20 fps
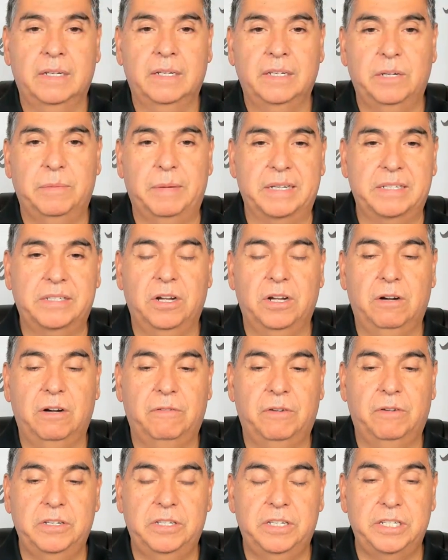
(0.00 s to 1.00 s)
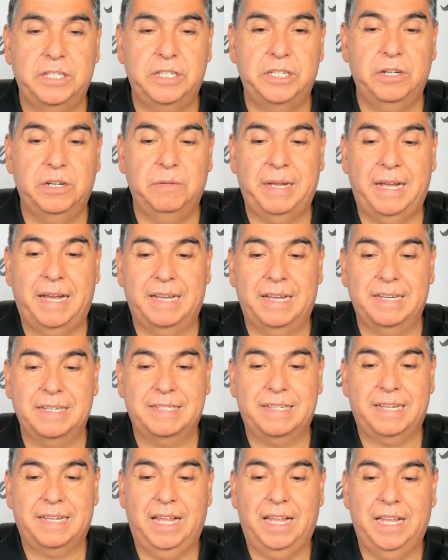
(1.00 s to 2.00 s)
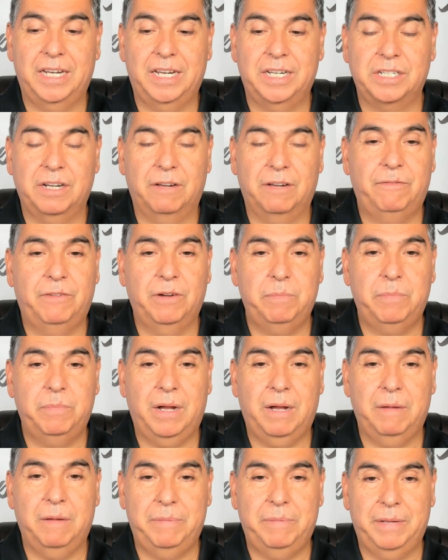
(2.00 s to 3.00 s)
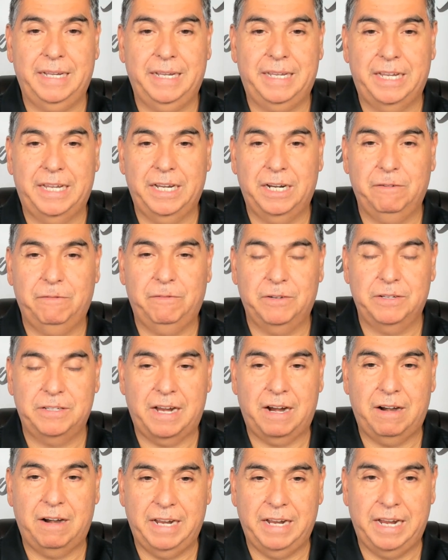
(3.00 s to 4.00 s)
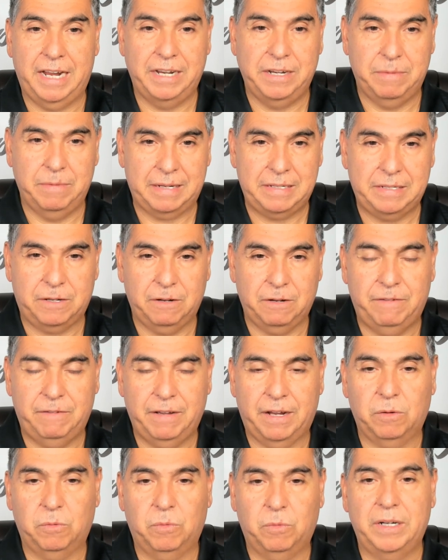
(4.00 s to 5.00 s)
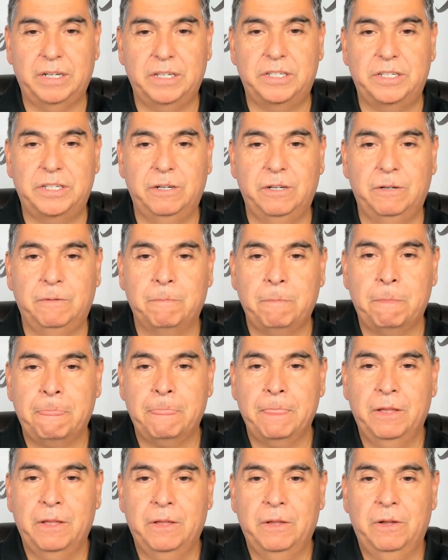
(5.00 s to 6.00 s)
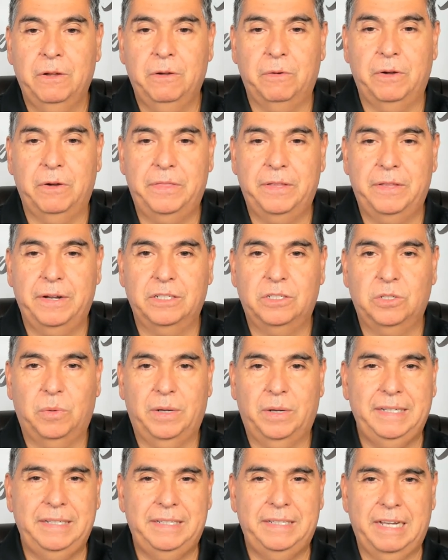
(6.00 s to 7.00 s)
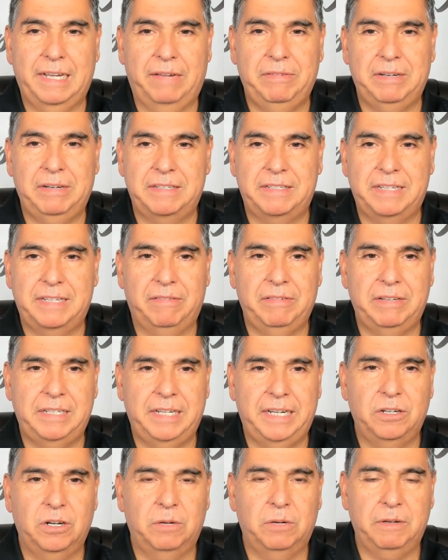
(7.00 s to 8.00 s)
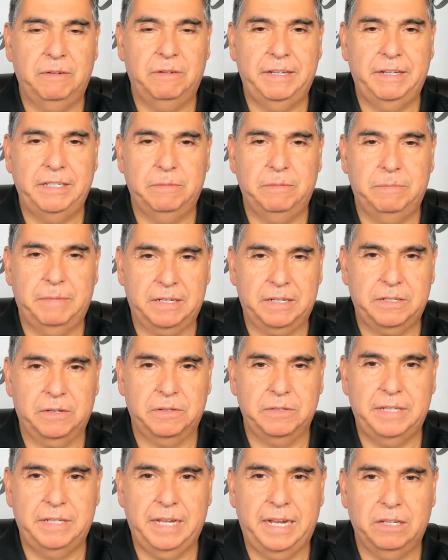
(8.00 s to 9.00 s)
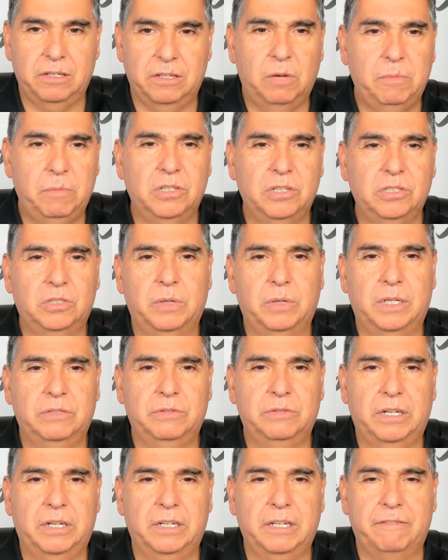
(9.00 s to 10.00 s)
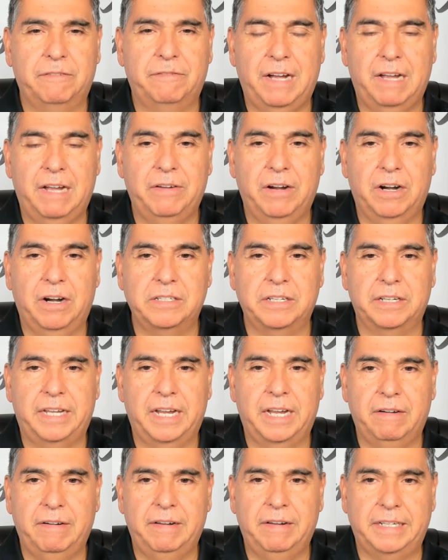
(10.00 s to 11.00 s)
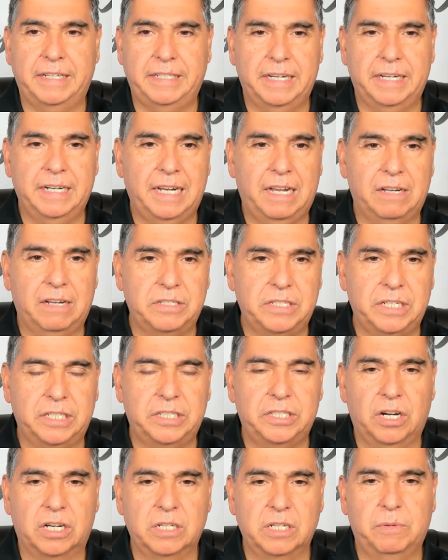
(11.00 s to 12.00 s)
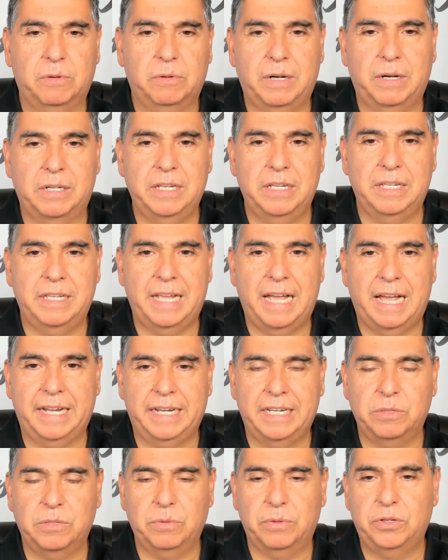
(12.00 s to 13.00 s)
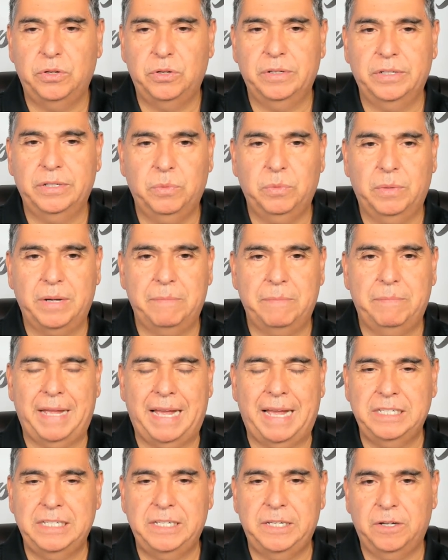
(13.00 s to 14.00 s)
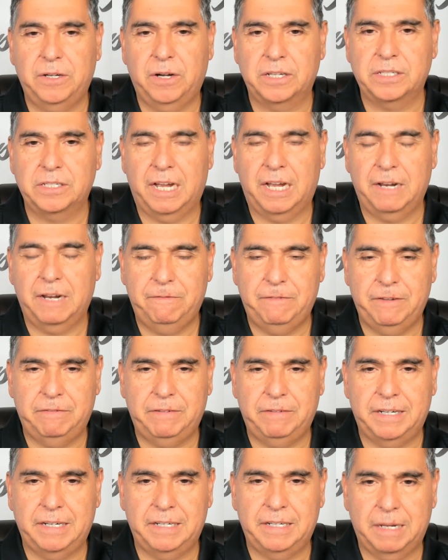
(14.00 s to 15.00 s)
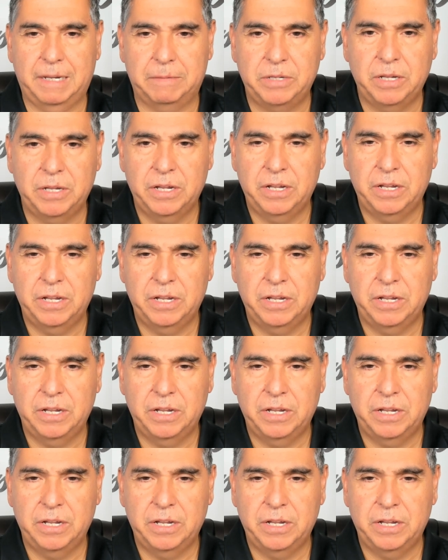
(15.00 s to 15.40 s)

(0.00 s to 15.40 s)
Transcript: New Mexico versus UMass College, a football pick here for Saturday. New Mexico fell to 1-2 with their 27-17 home defeat to Mexico State. Lobos rushed for nearly 5 yards a carry. They did allow 6 yards per rush to the Aggies with 220 passing yards on 15 attempts.